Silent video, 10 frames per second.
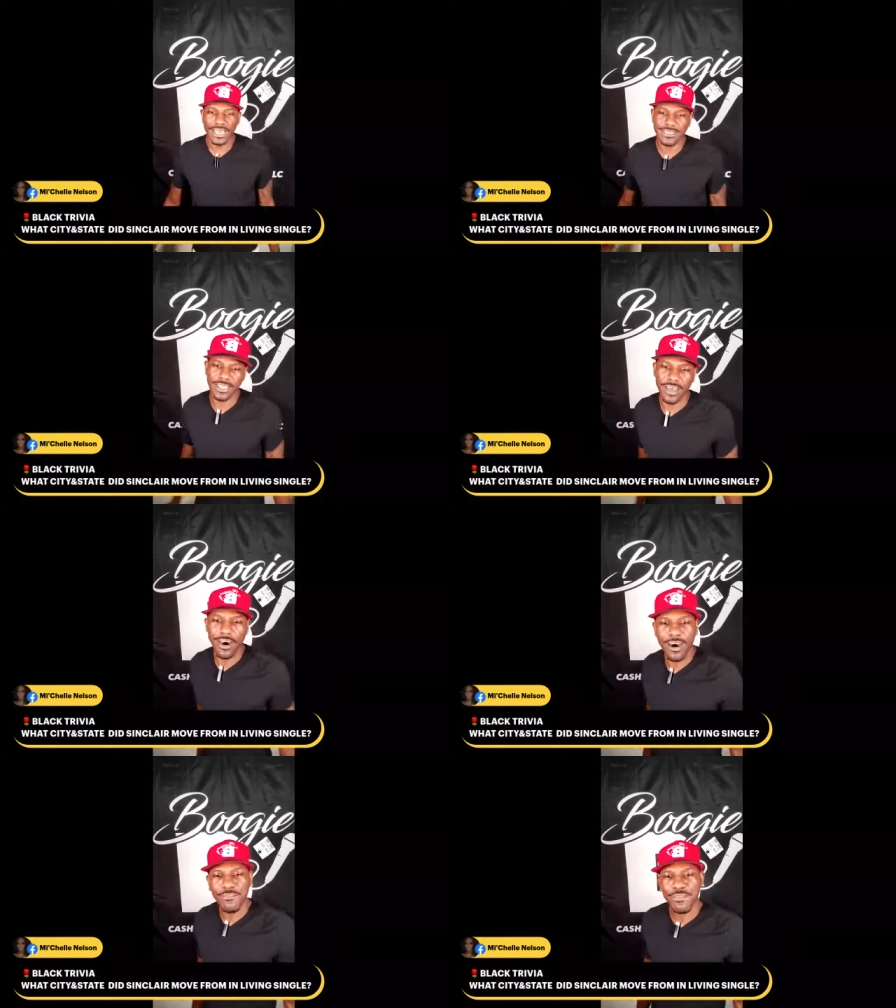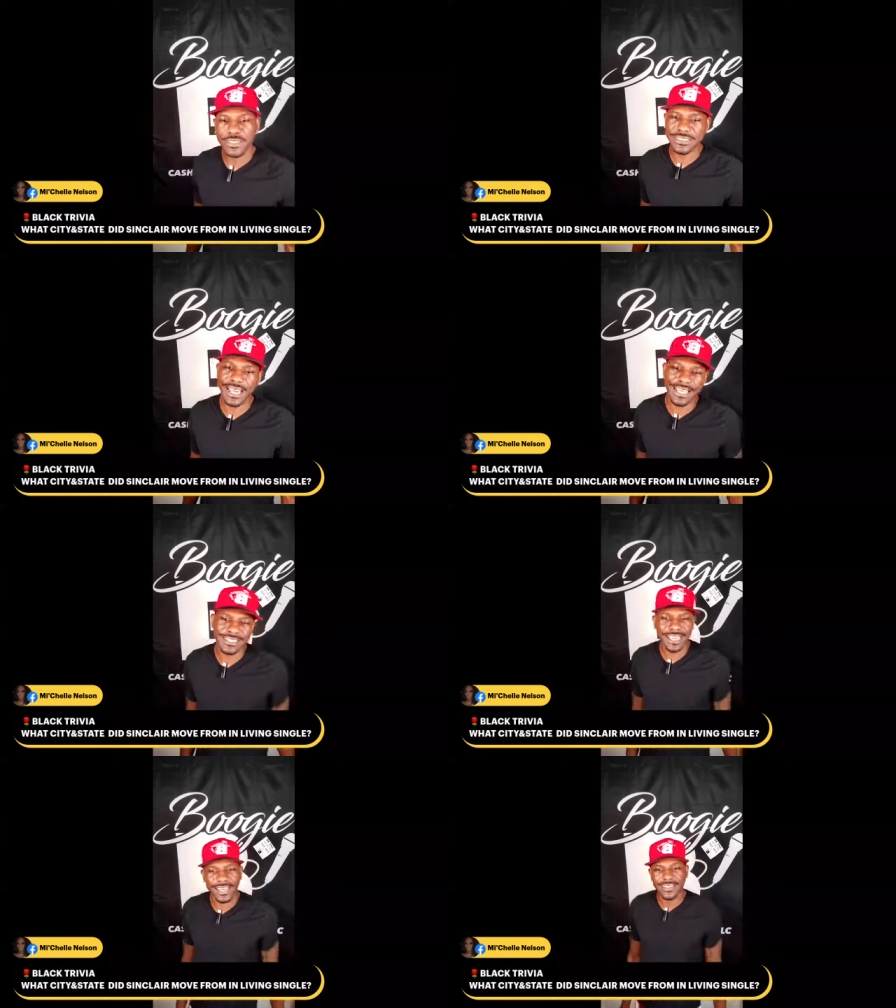Angela Hartford
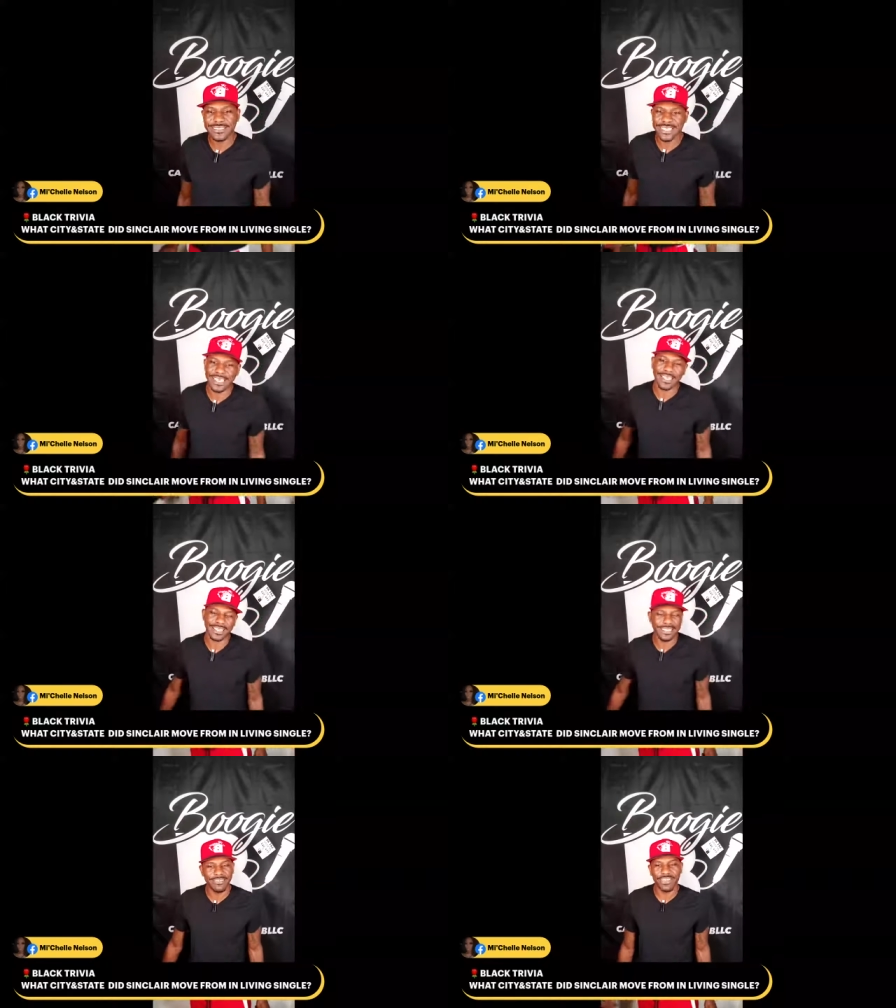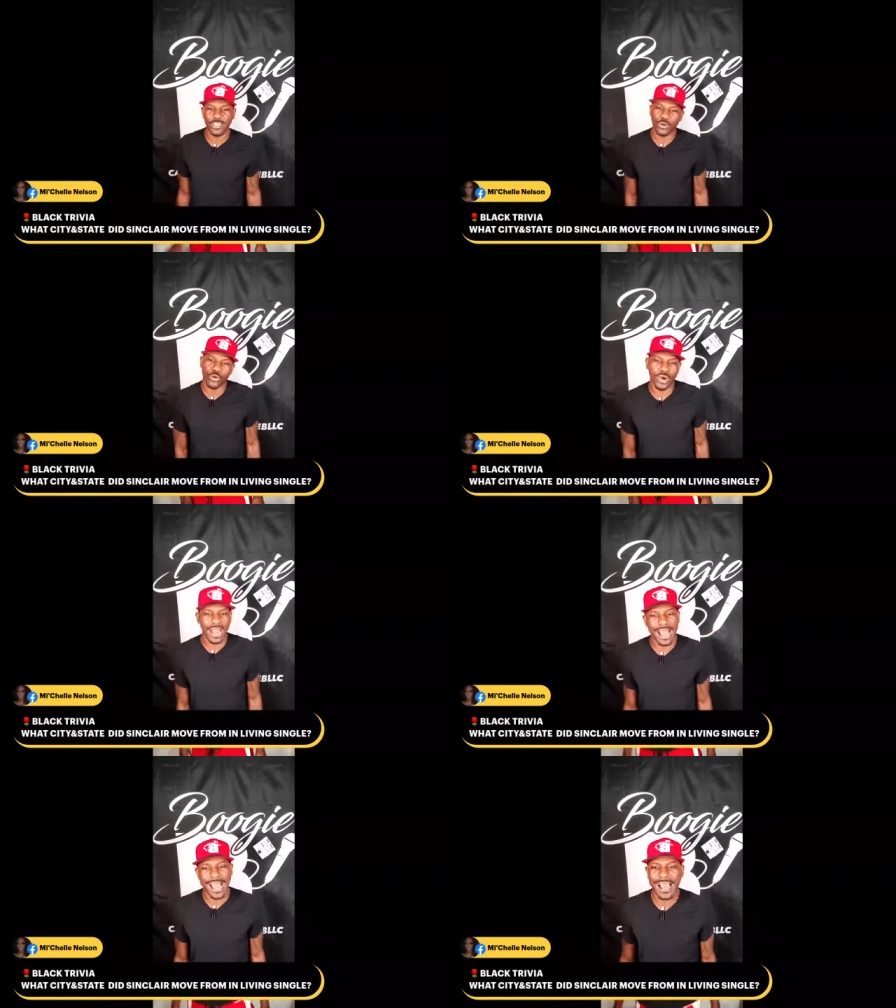Danielle said Cleveland,
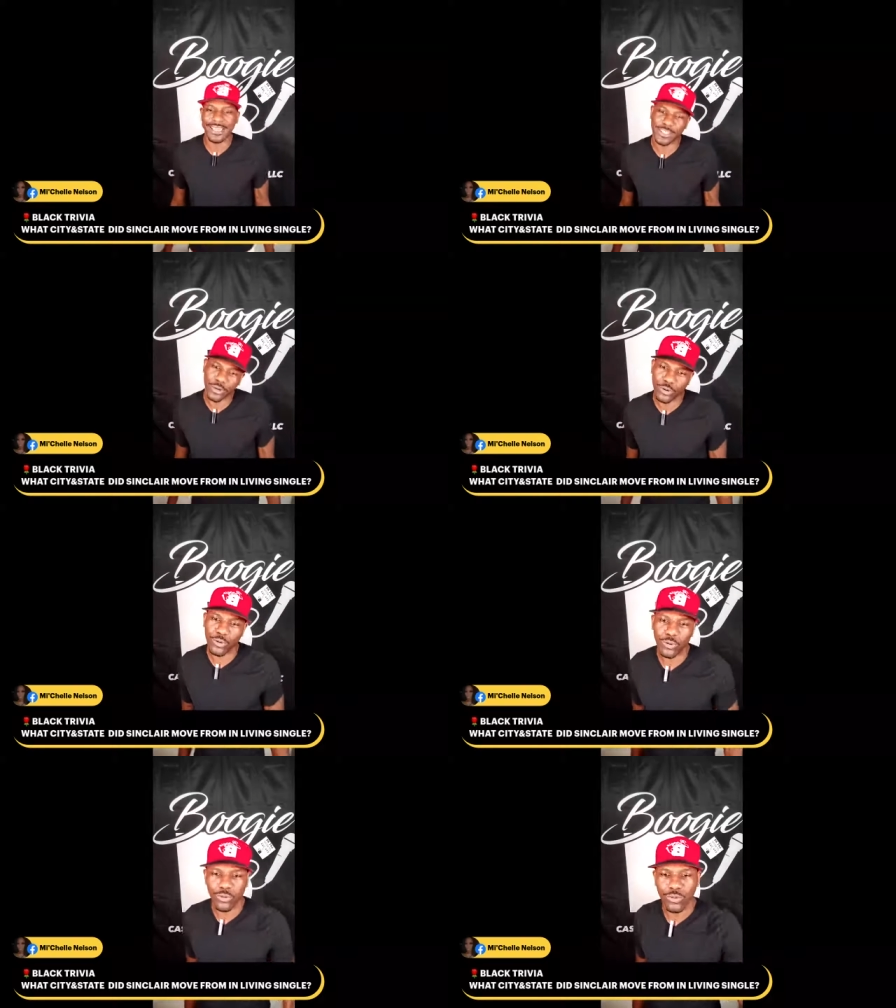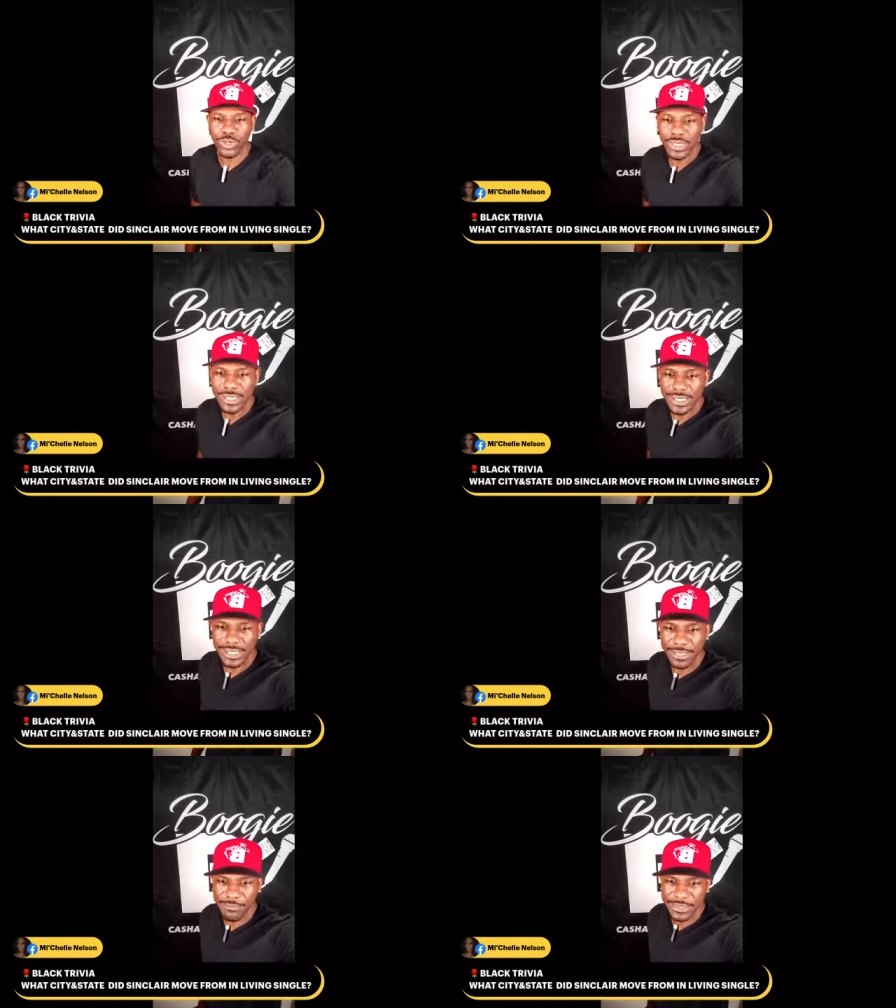Ohio.
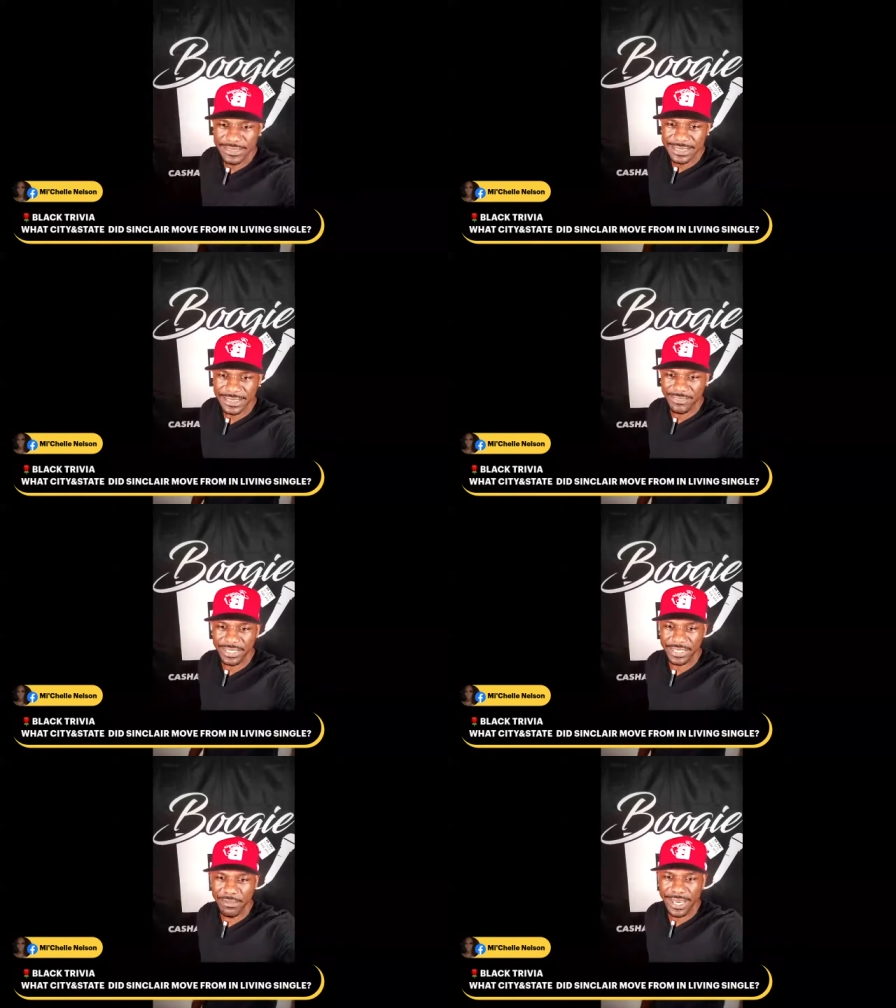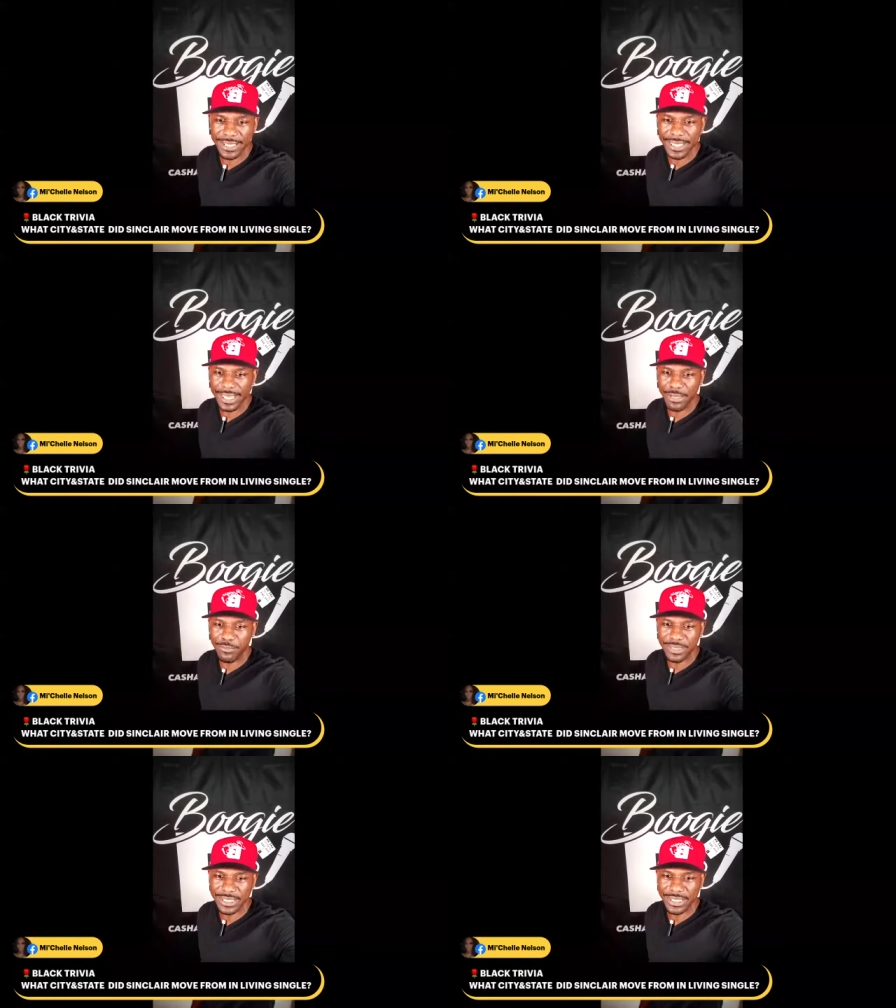Let me see if anybody
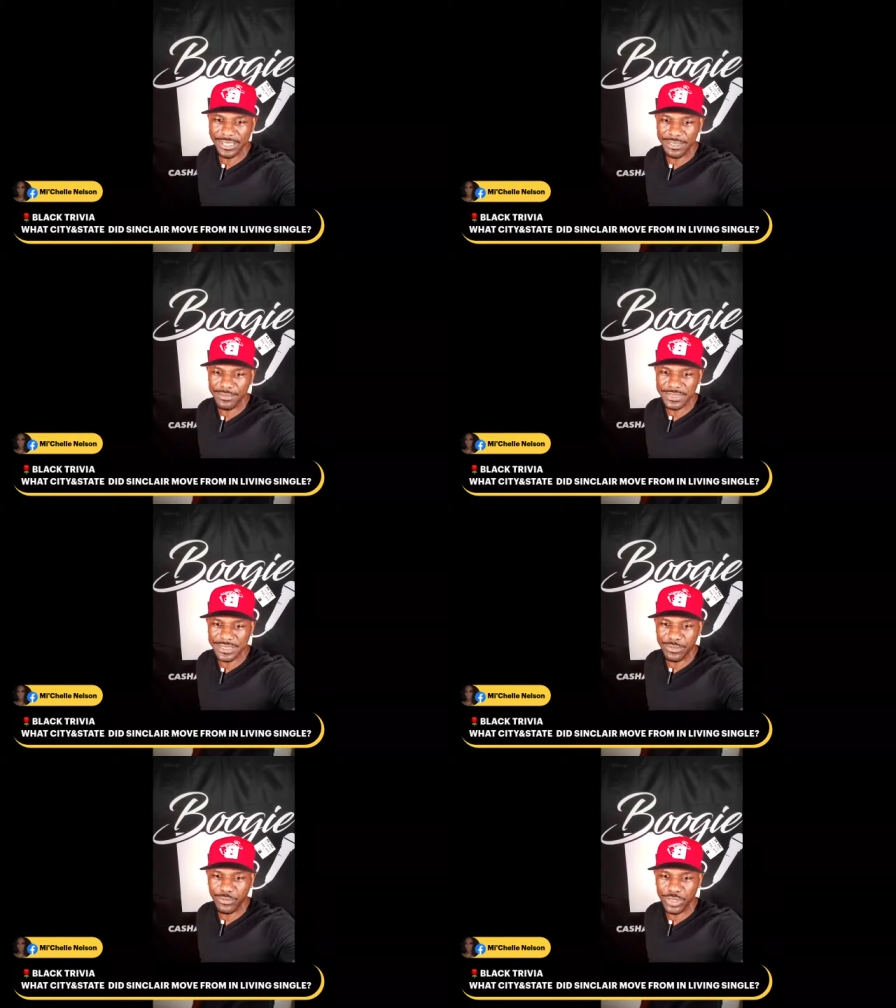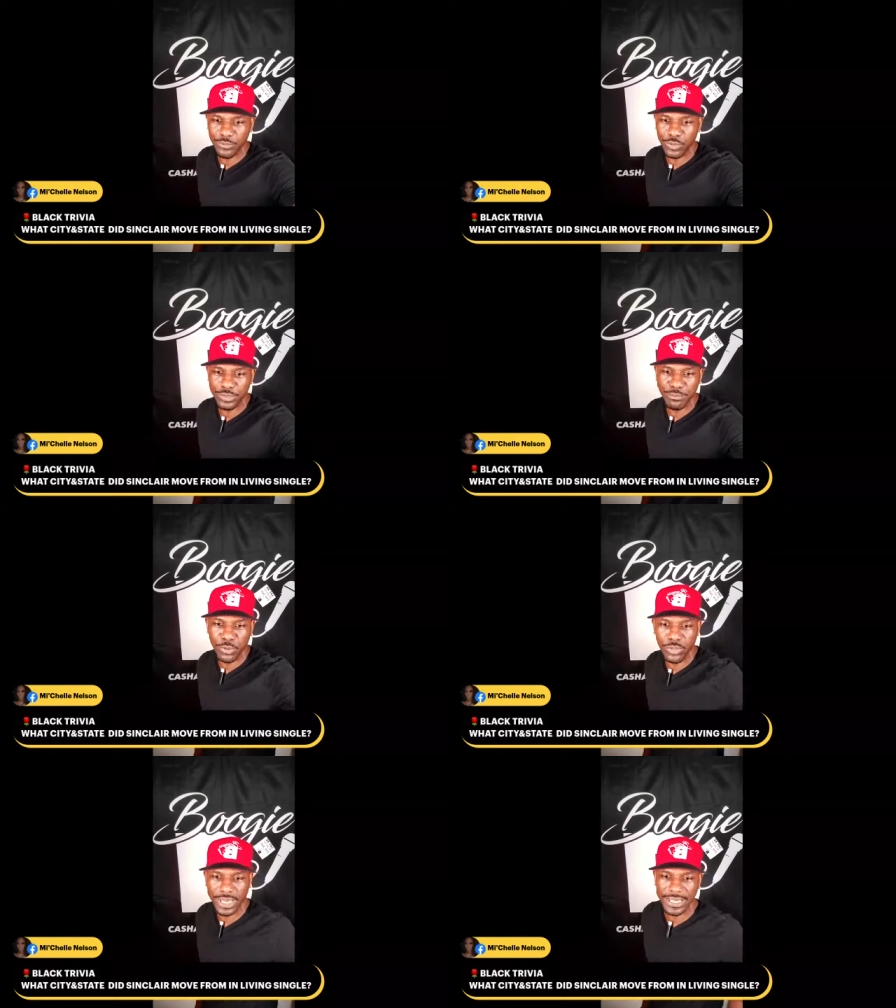came with that. Let me see what, what
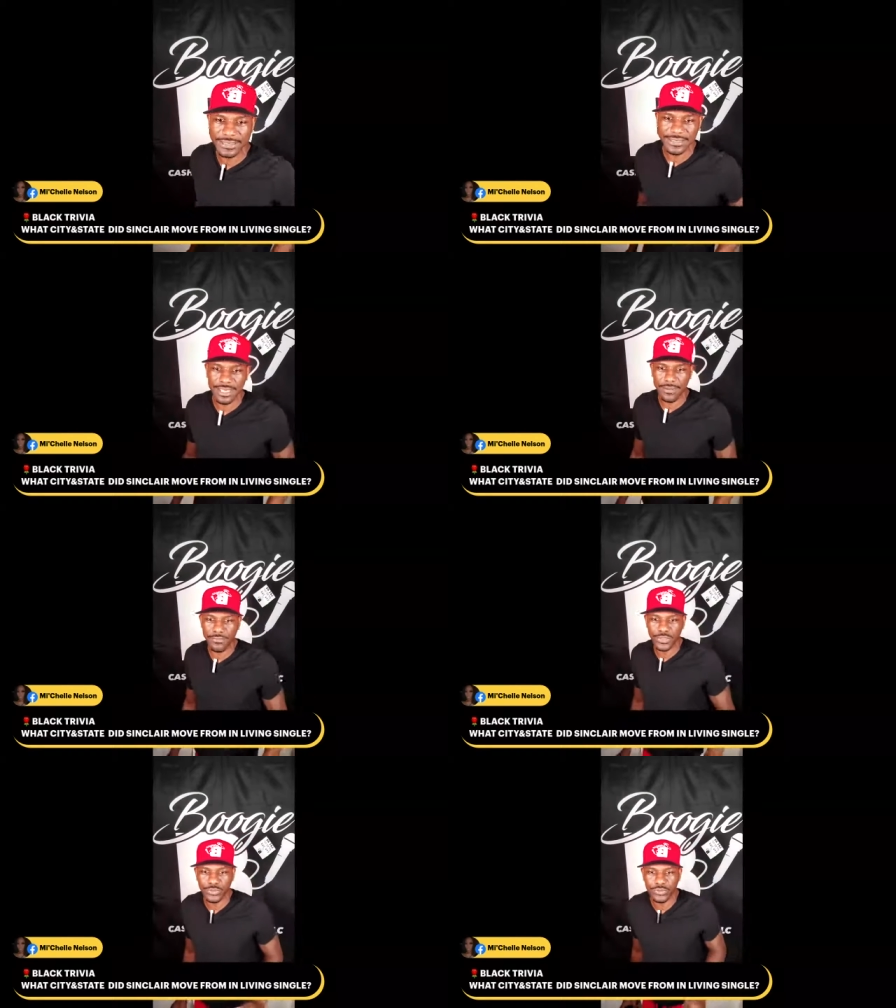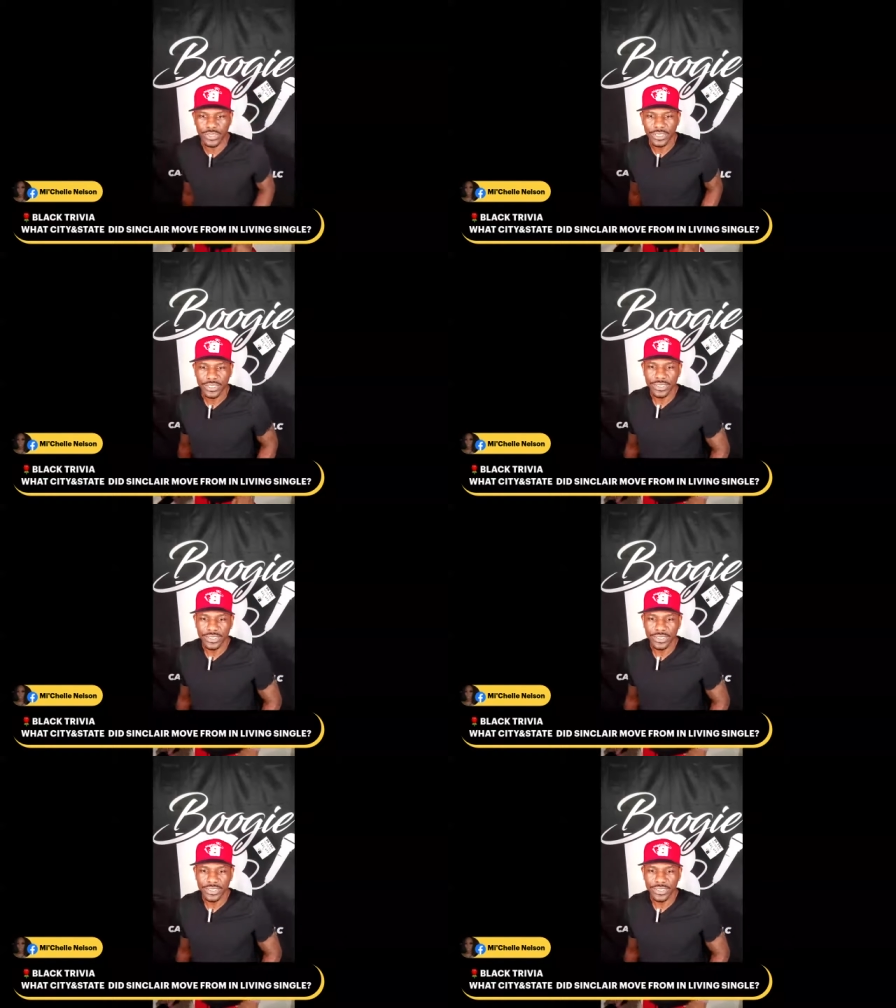vote answers come through